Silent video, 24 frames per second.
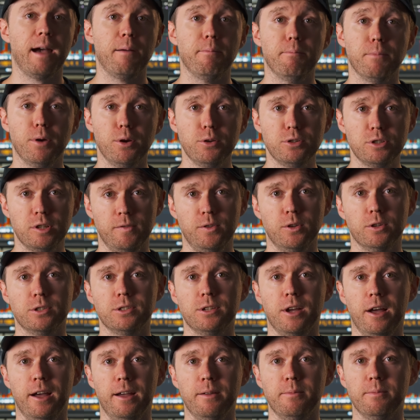and most of your
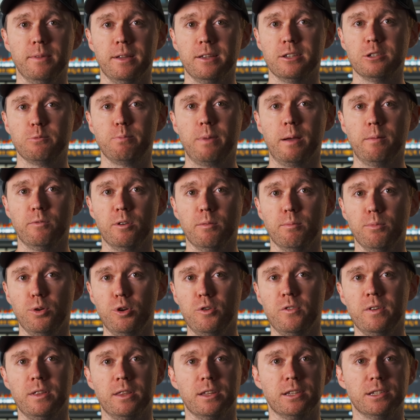time is spent
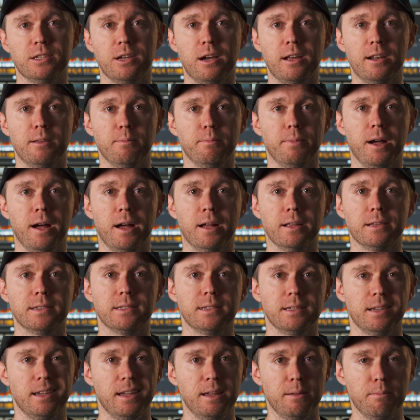removing the silent
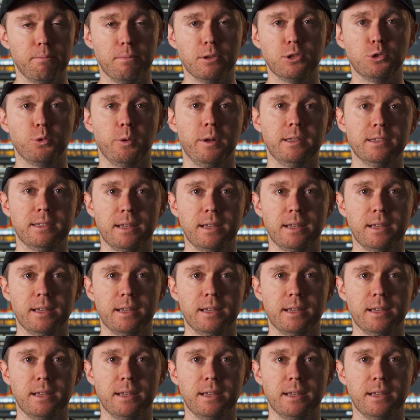parts in between